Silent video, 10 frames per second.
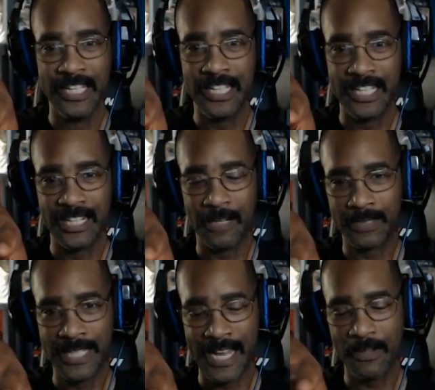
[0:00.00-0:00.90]
up
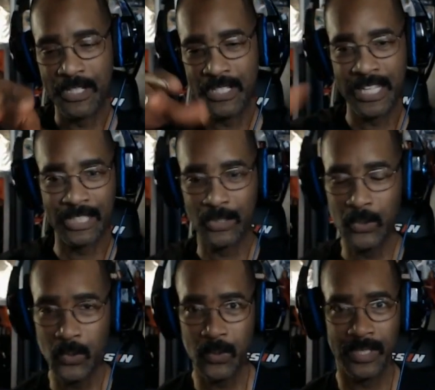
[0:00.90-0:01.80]
top, and then you got
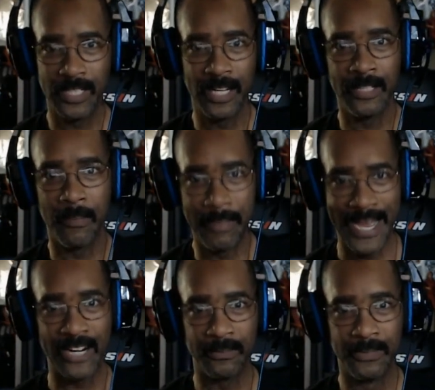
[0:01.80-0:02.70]
2 on the bottom.